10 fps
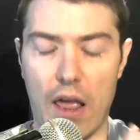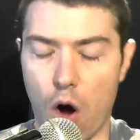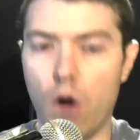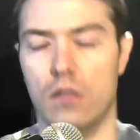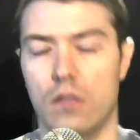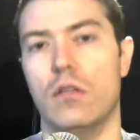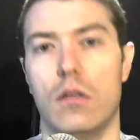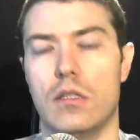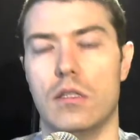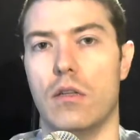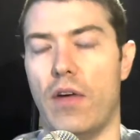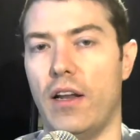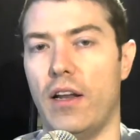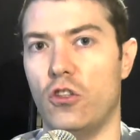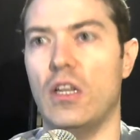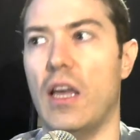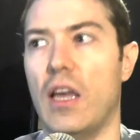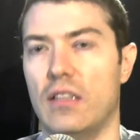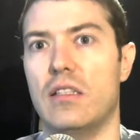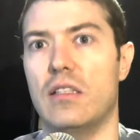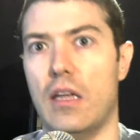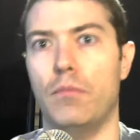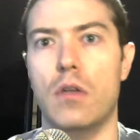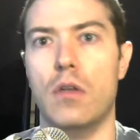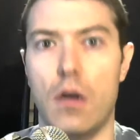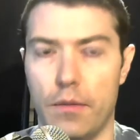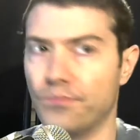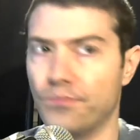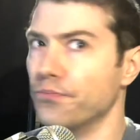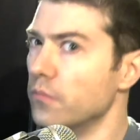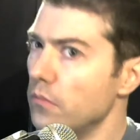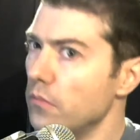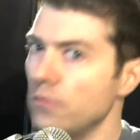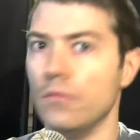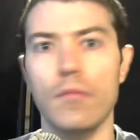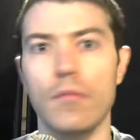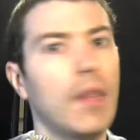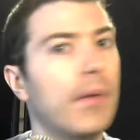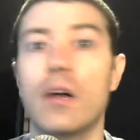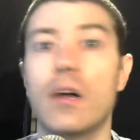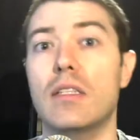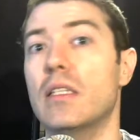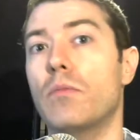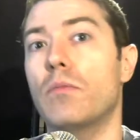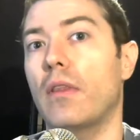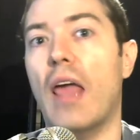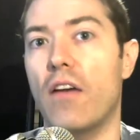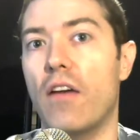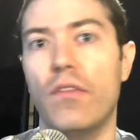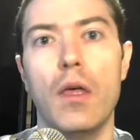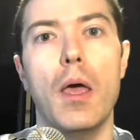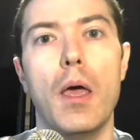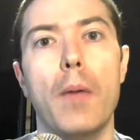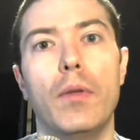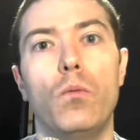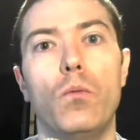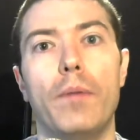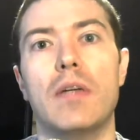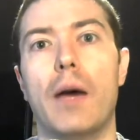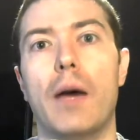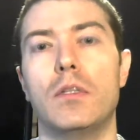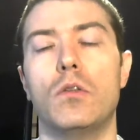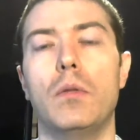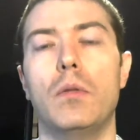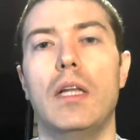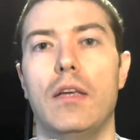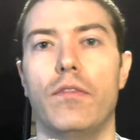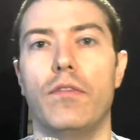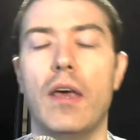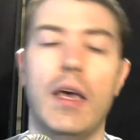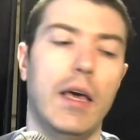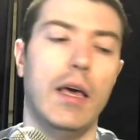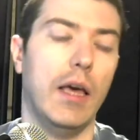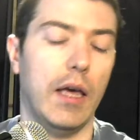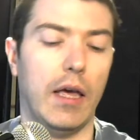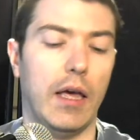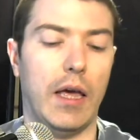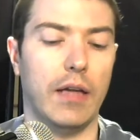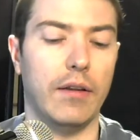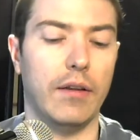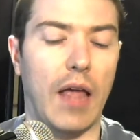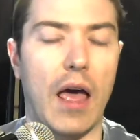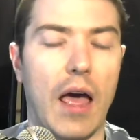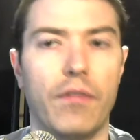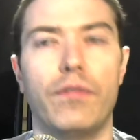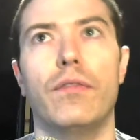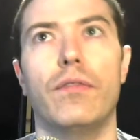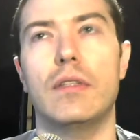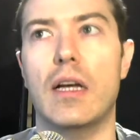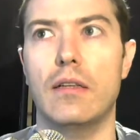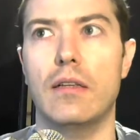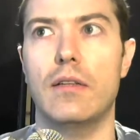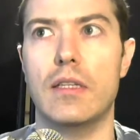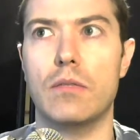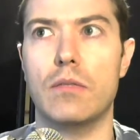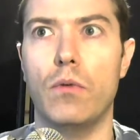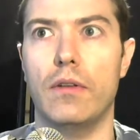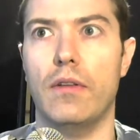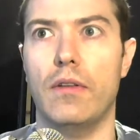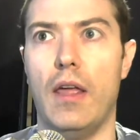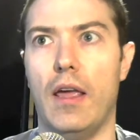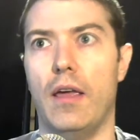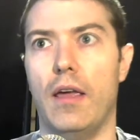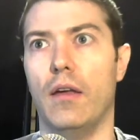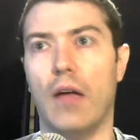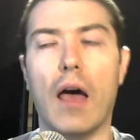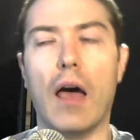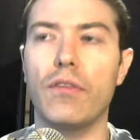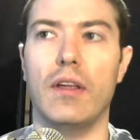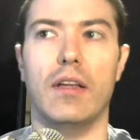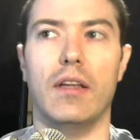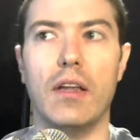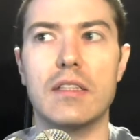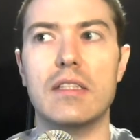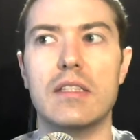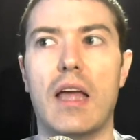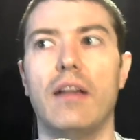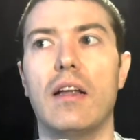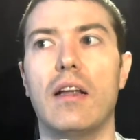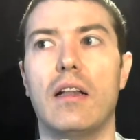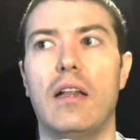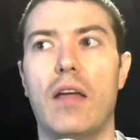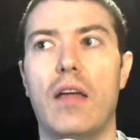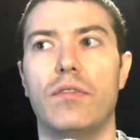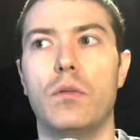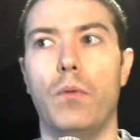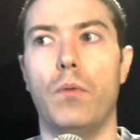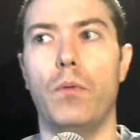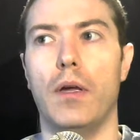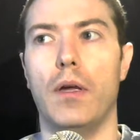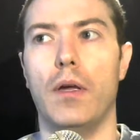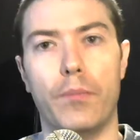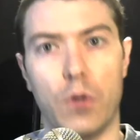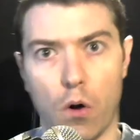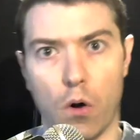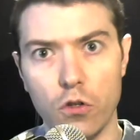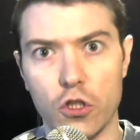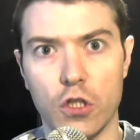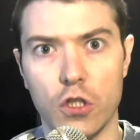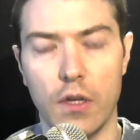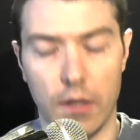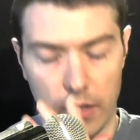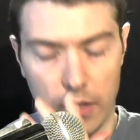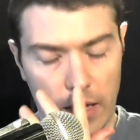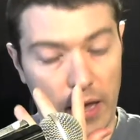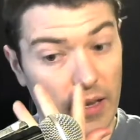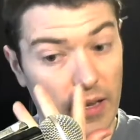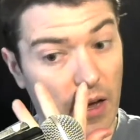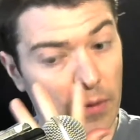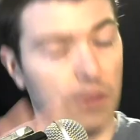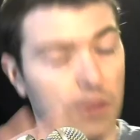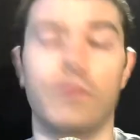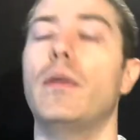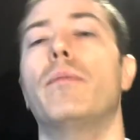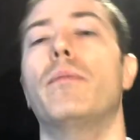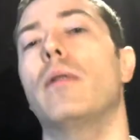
sources of energy at the same time, because this is what they have been whipped up to believe. And they have done this with I think, a standard left-wing approach. And there are a lot of people